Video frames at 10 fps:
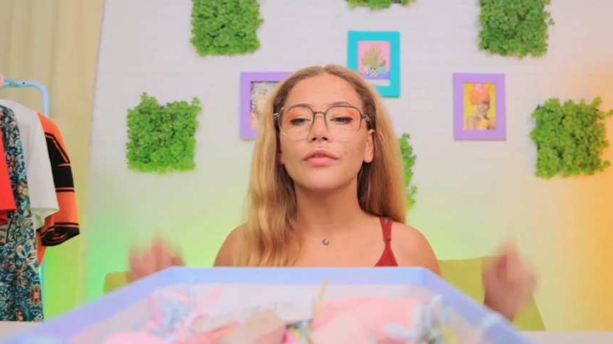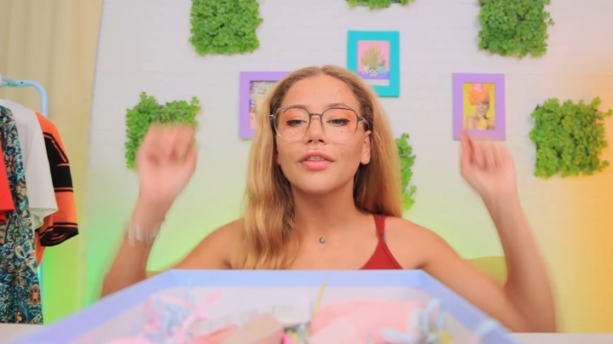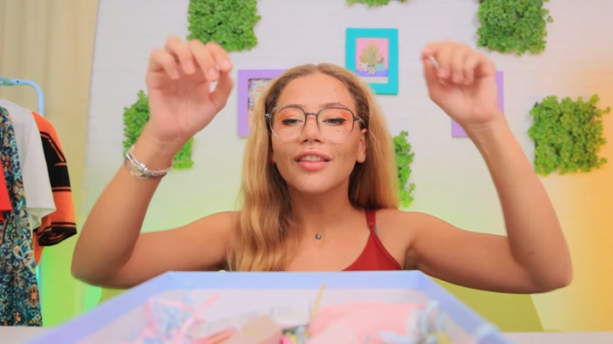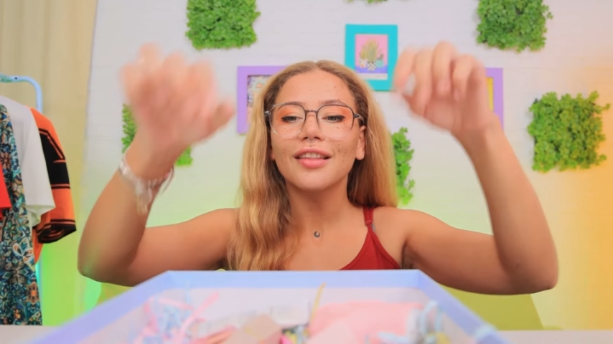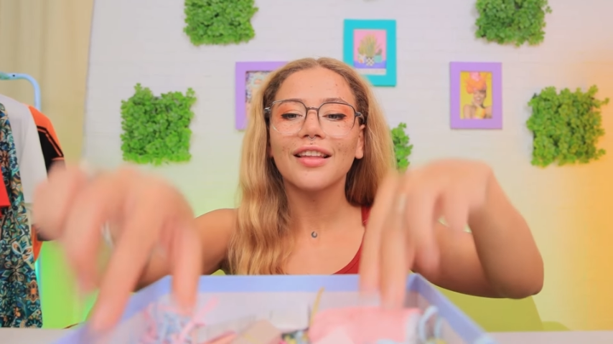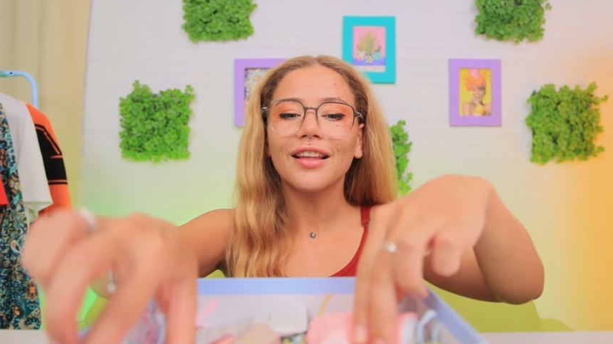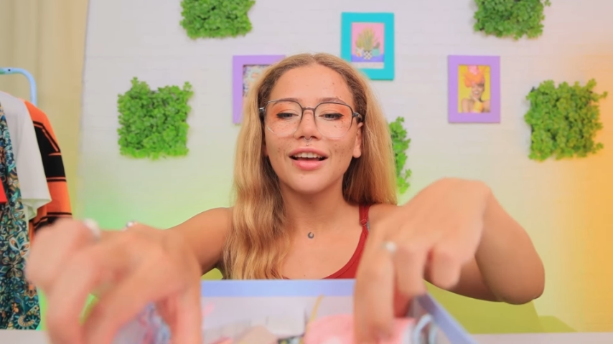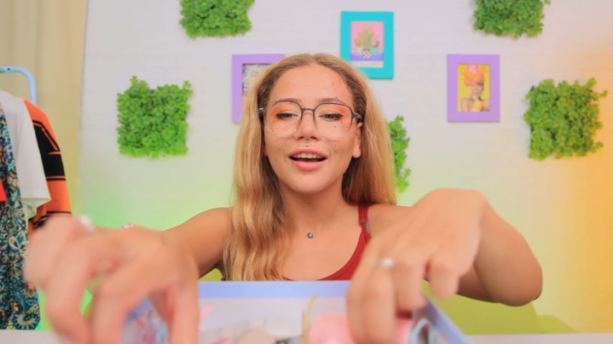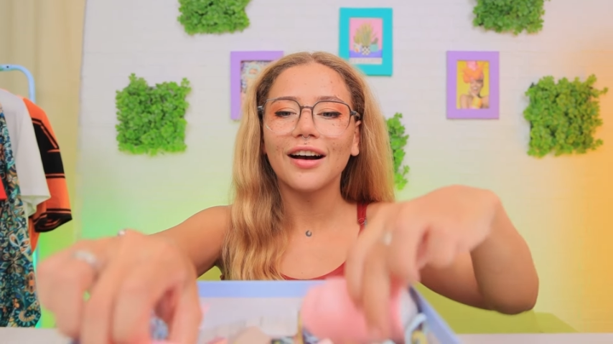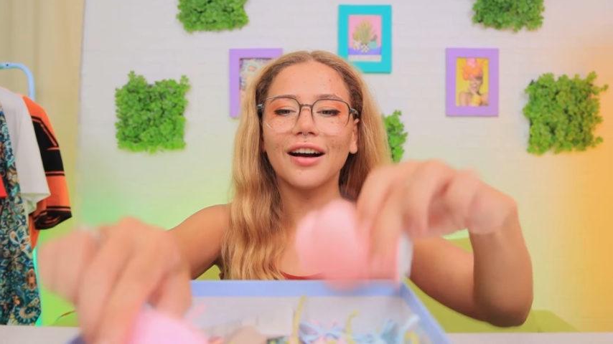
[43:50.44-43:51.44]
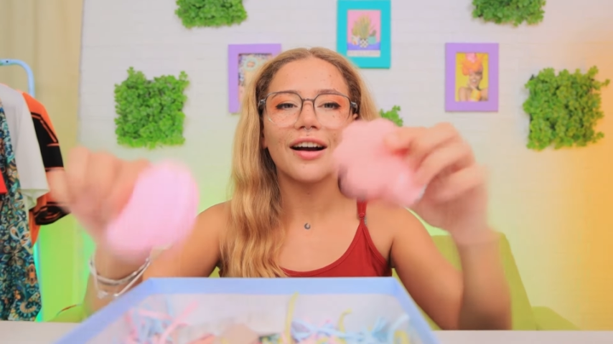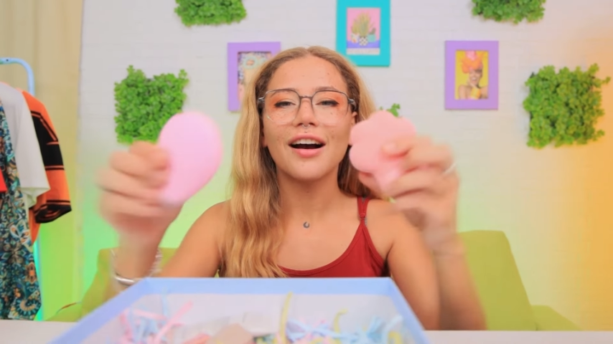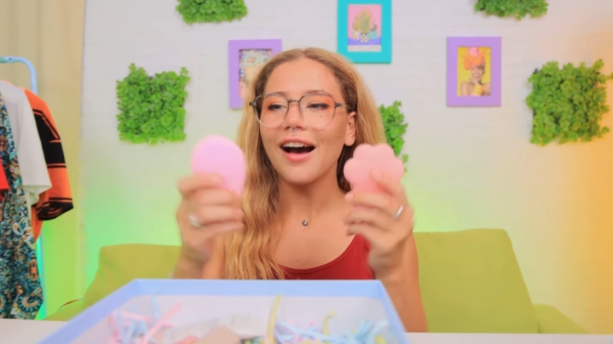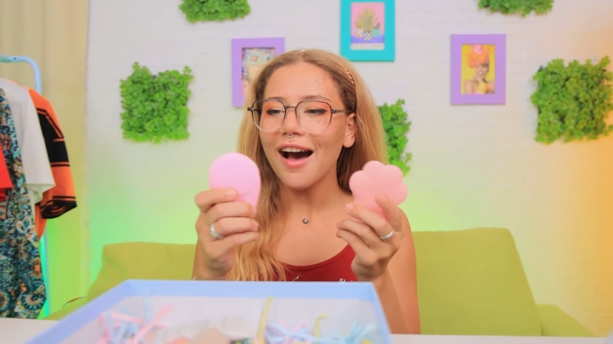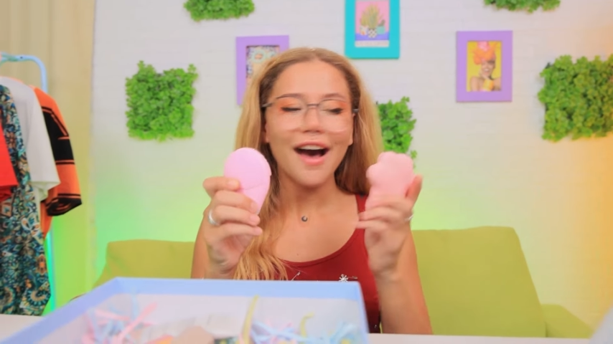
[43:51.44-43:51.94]
it's makeup stuff.
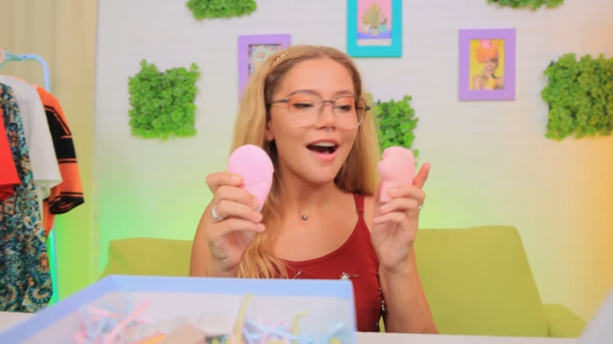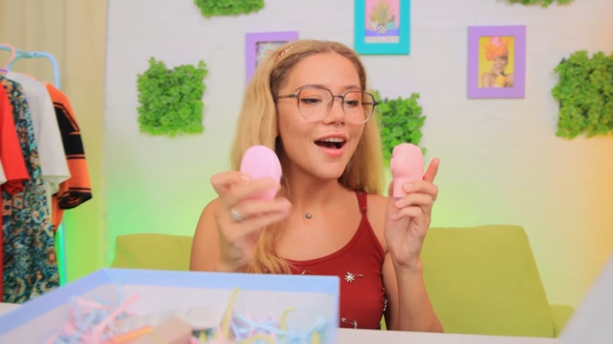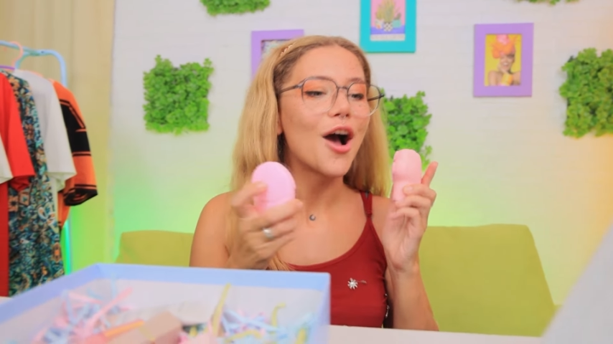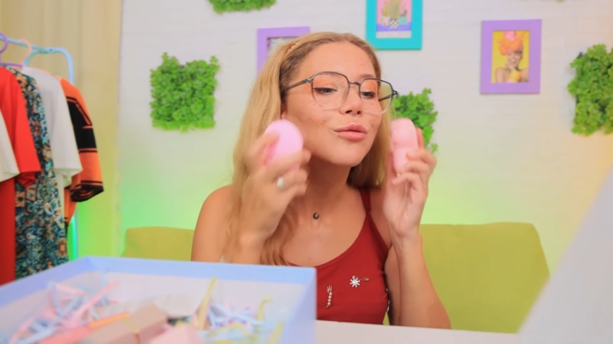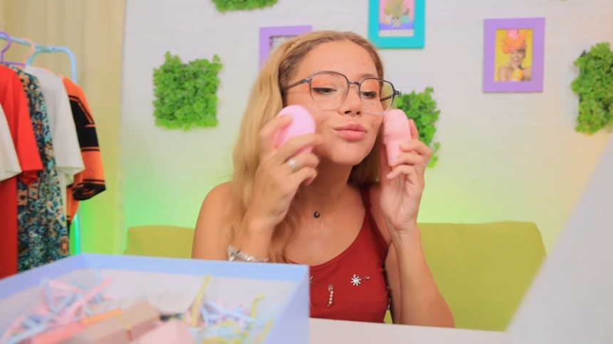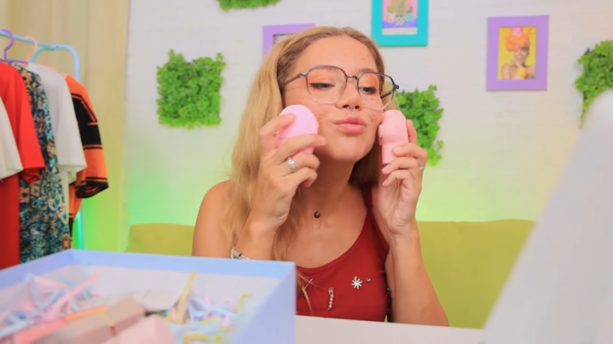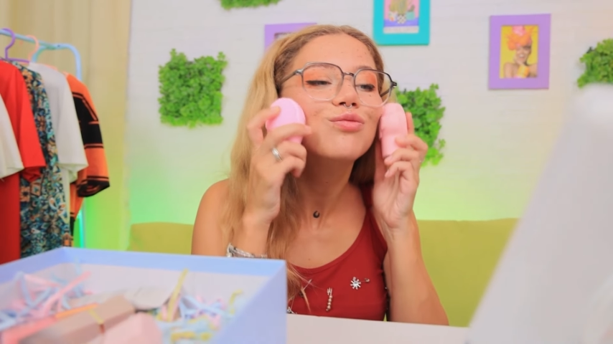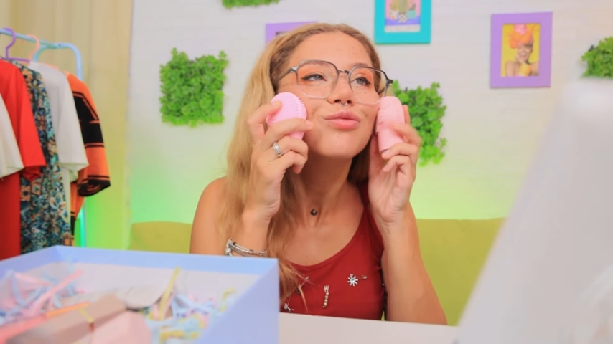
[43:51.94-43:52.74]
I'll start with a